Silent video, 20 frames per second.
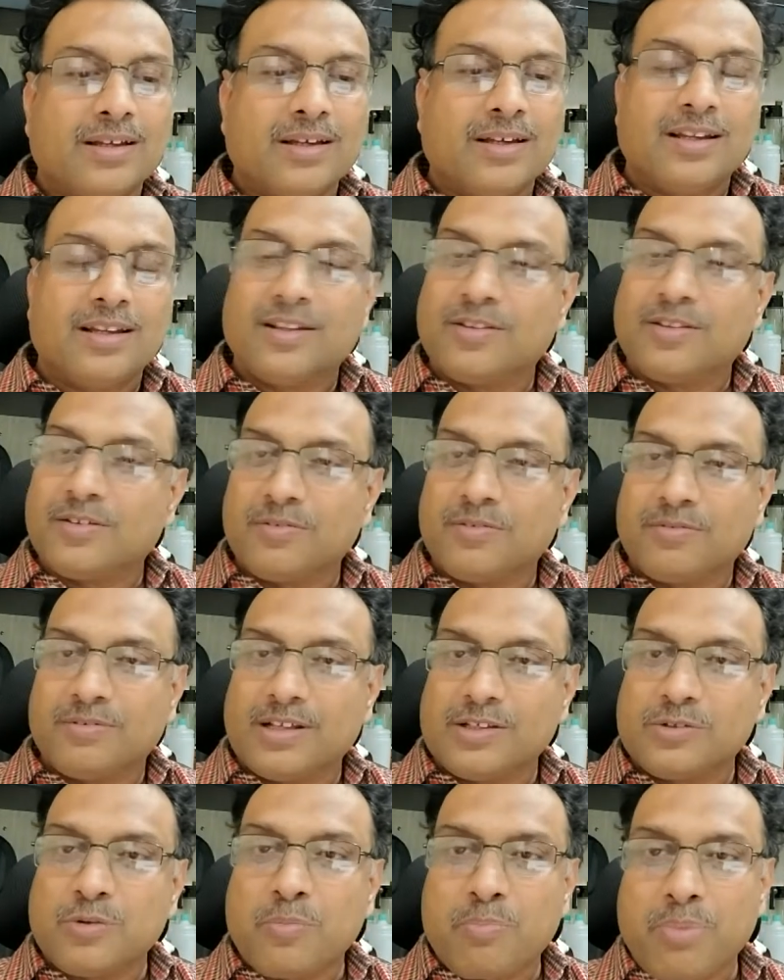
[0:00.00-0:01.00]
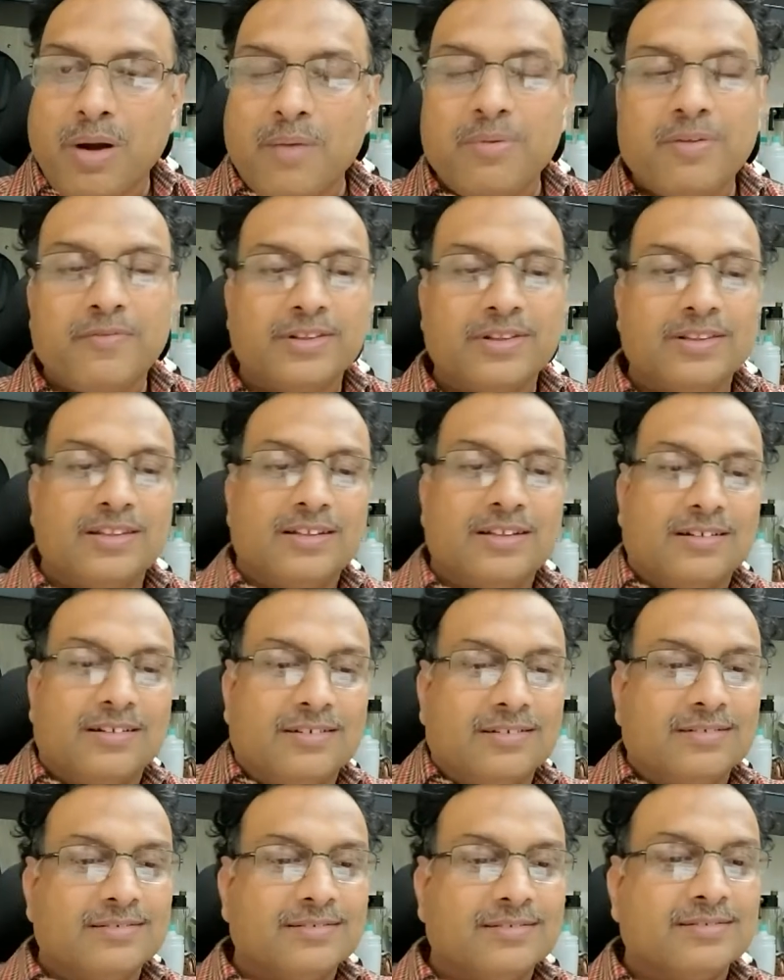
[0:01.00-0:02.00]
there's no problem with
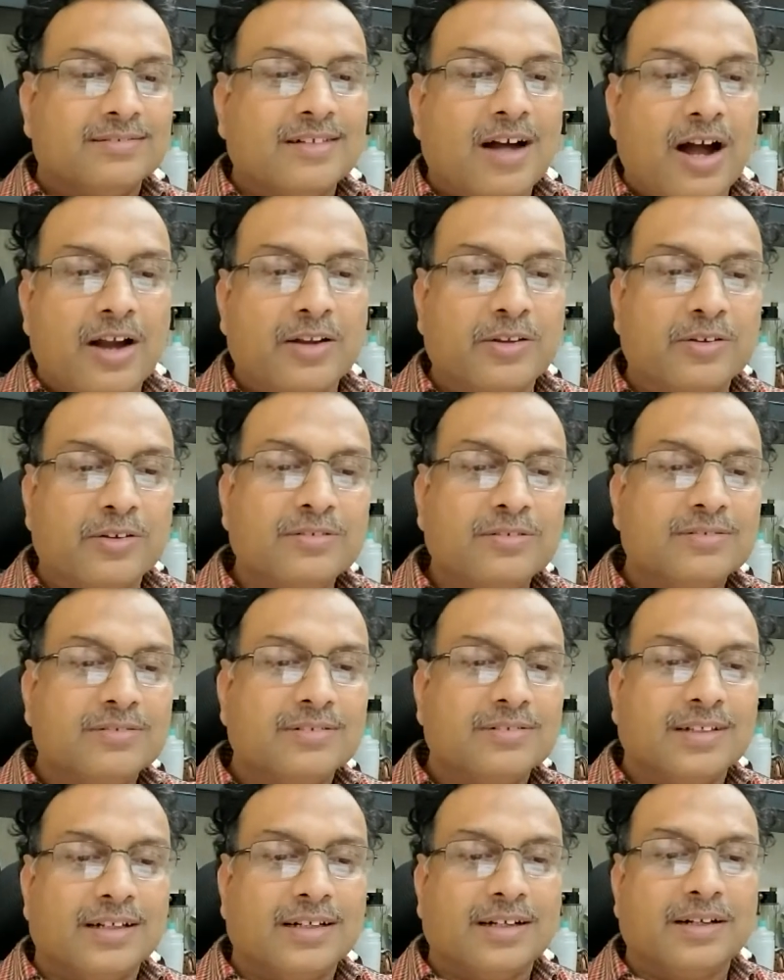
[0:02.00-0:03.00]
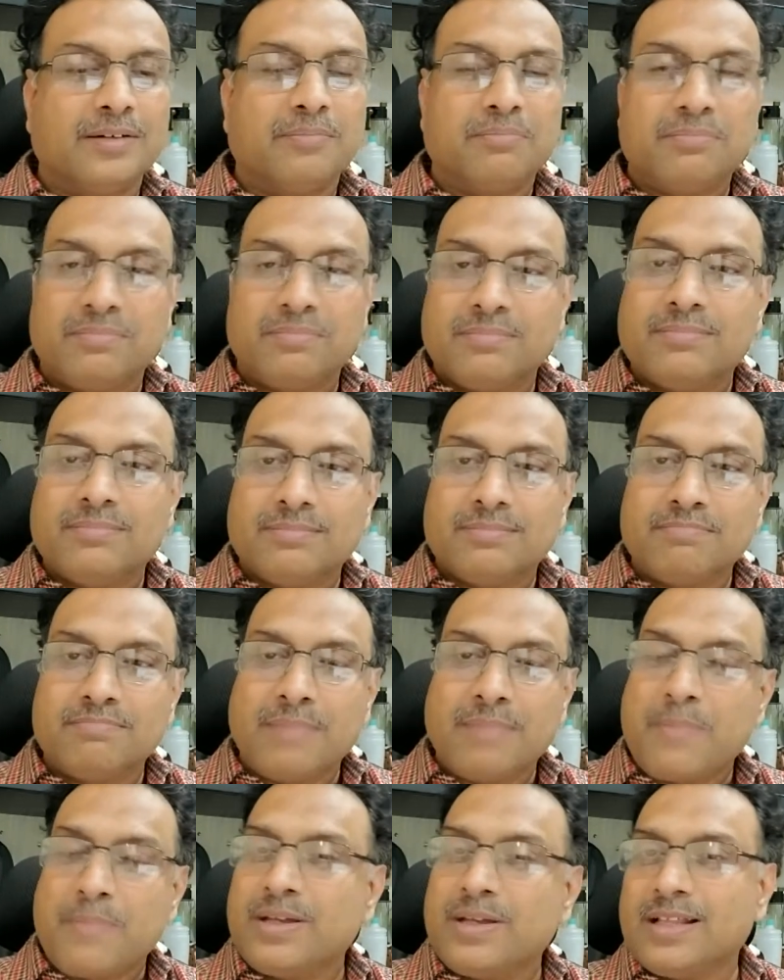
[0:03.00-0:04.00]
the audio.
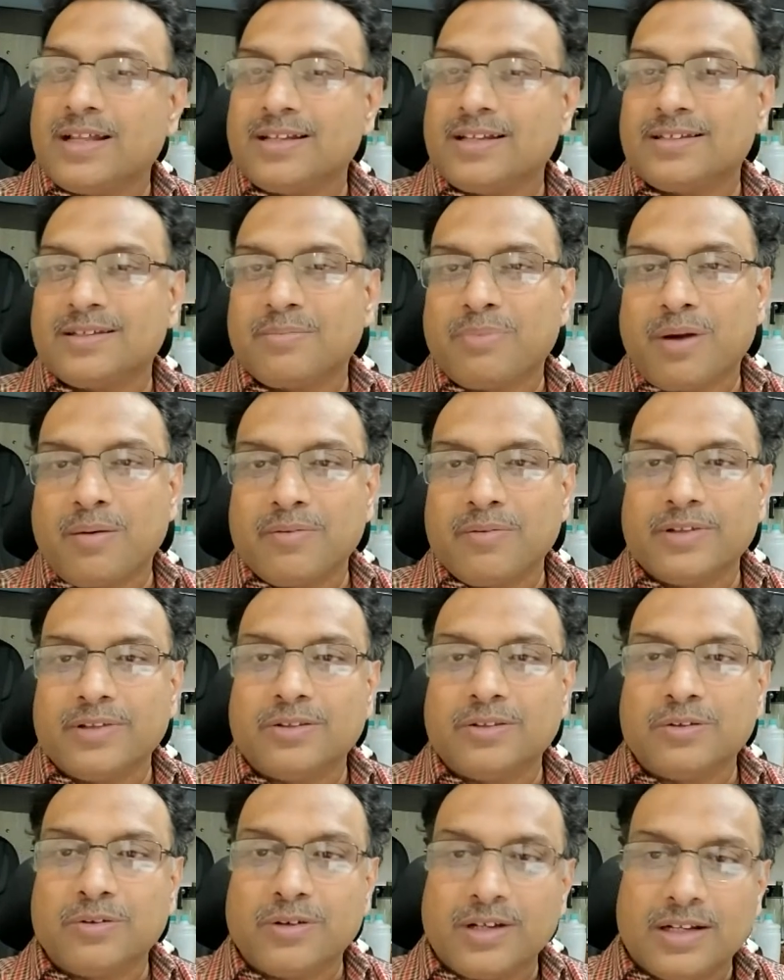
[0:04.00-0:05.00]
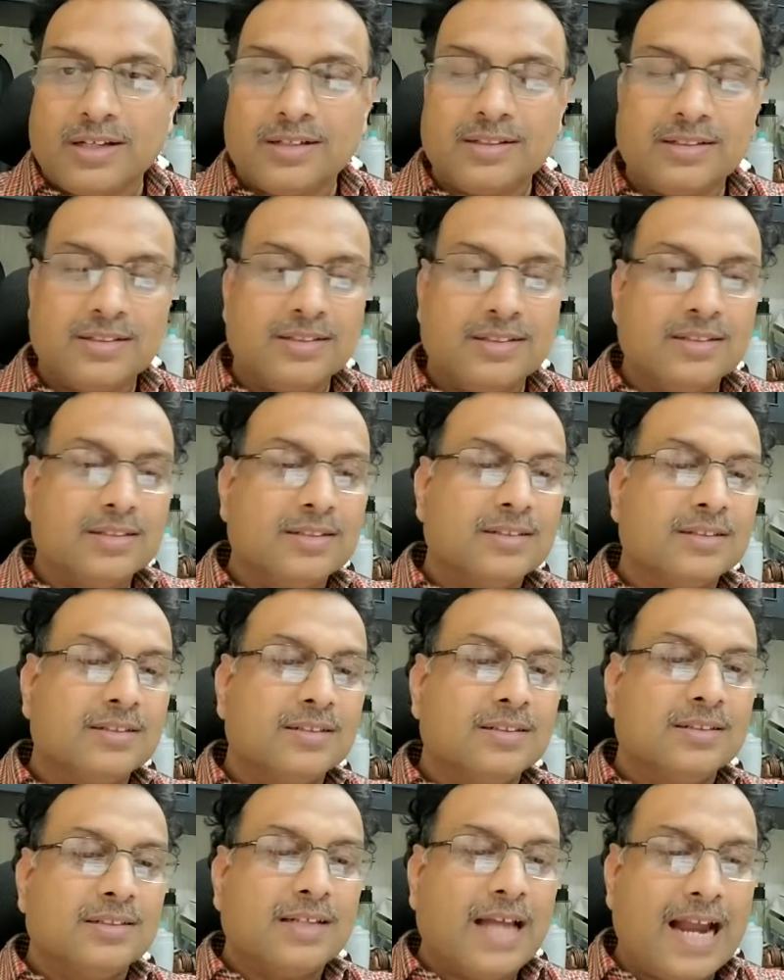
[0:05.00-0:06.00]
Maybe there is a problem with your
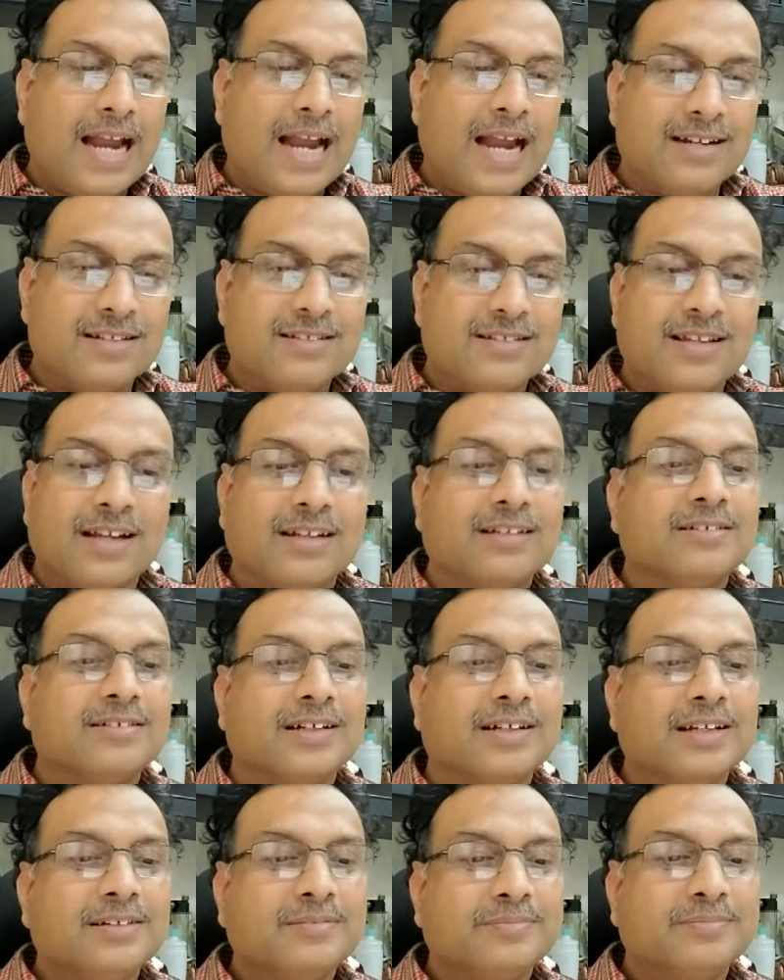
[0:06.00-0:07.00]
handset, okay?